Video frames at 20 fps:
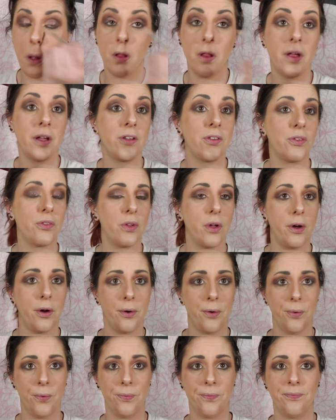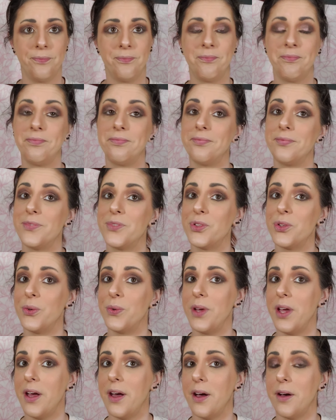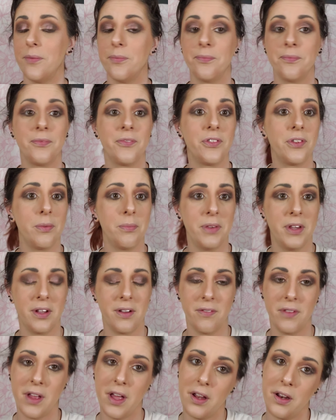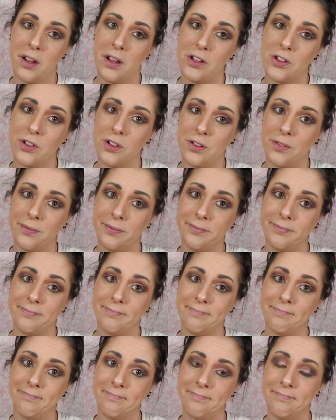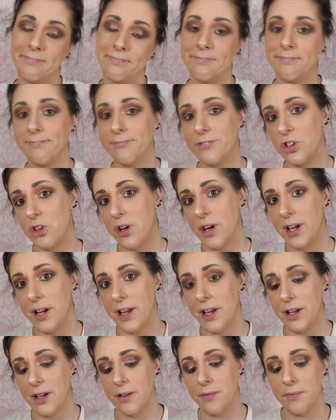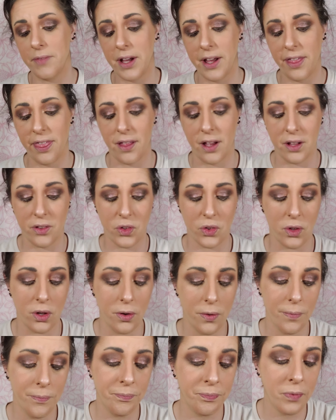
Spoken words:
Like so. So yeah, something of that nature. It's great, ain't it? I thought so.